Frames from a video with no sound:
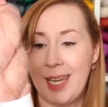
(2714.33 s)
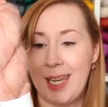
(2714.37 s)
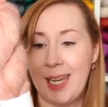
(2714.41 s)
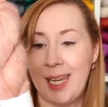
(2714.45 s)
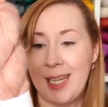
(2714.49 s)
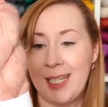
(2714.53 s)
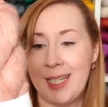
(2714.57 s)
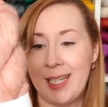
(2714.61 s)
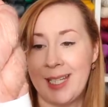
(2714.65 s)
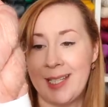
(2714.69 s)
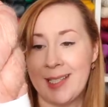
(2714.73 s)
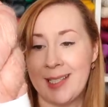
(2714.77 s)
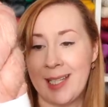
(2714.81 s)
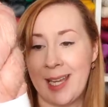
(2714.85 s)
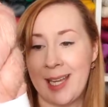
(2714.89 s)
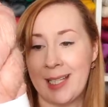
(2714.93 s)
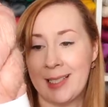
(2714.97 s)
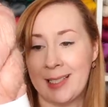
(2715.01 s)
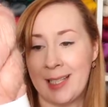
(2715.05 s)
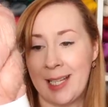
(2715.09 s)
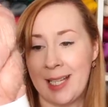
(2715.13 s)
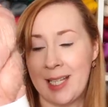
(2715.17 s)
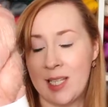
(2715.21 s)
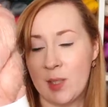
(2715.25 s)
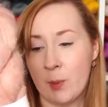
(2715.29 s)
It is a
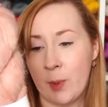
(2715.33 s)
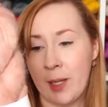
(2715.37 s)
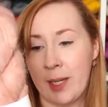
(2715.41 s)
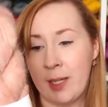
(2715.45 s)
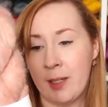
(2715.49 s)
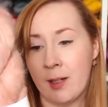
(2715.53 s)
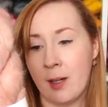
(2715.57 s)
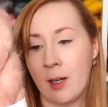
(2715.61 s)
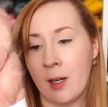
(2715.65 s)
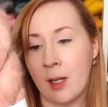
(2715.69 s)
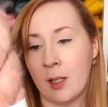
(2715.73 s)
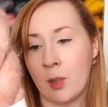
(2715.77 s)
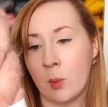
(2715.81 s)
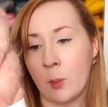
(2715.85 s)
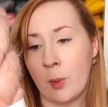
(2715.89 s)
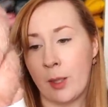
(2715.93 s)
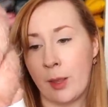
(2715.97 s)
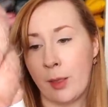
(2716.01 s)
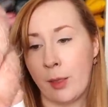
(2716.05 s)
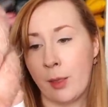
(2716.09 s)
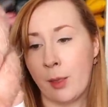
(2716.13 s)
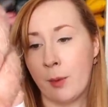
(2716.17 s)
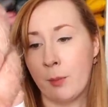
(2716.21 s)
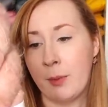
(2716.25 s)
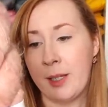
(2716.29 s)
lace weight yarn with
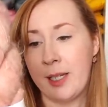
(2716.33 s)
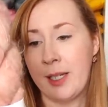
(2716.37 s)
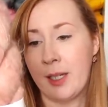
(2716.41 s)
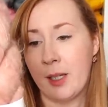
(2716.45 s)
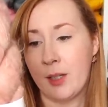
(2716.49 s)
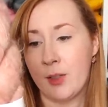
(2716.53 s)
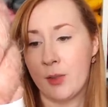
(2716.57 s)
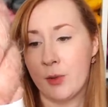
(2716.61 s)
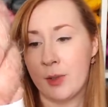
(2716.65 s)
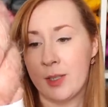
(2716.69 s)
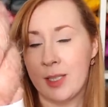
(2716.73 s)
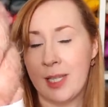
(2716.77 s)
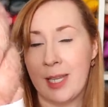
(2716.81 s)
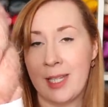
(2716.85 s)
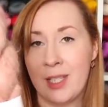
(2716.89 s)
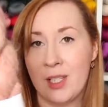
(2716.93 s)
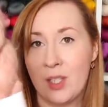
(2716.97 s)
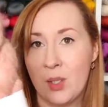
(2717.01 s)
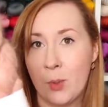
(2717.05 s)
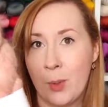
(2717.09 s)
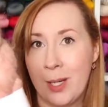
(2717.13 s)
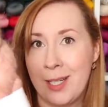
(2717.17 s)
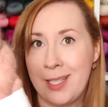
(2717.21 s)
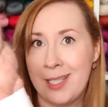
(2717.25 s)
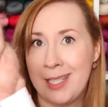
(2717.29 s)

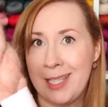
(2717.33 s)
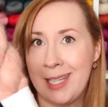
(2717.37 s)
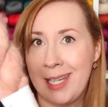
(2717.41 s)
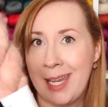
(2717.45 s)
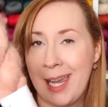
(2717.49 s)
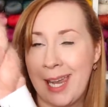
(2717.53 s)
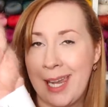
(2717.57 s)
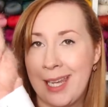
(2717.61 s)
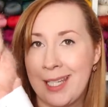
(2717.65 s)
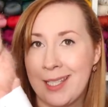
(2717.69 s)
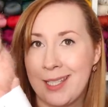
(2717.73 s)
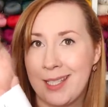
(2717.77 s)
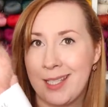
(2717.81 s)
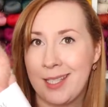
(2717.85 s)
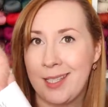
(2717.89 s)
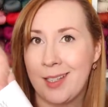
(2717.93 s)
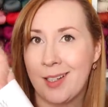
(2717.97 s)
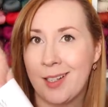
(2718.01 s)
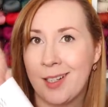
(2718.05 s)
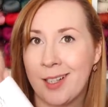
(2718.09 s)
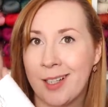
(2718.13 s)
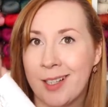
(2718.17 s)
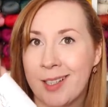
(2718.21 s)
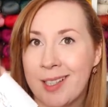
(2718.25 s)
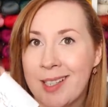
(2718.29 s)
328
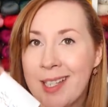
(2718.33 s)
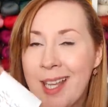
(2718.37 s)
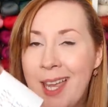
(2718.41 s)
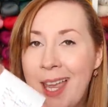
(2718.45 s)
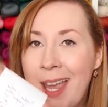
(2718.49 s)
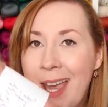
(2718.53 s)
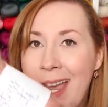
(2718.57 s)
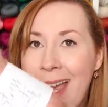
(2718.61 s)
yards,